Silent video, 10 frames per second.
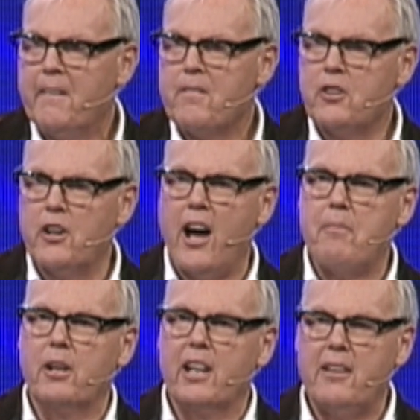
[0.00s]
you know, I
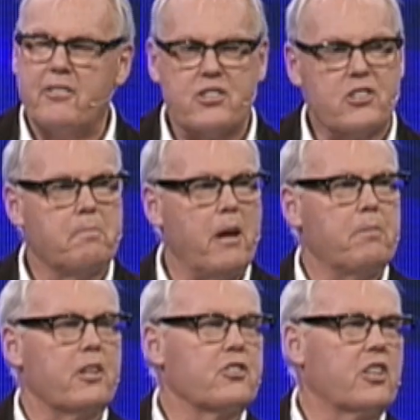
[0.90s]
believe as
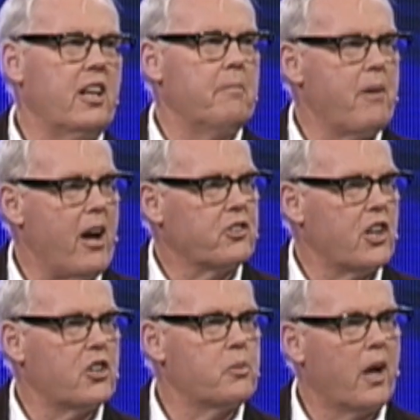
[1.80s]
people at City Impact
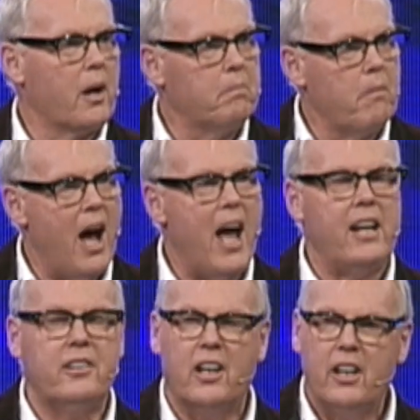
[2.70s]
Church, we've got a mind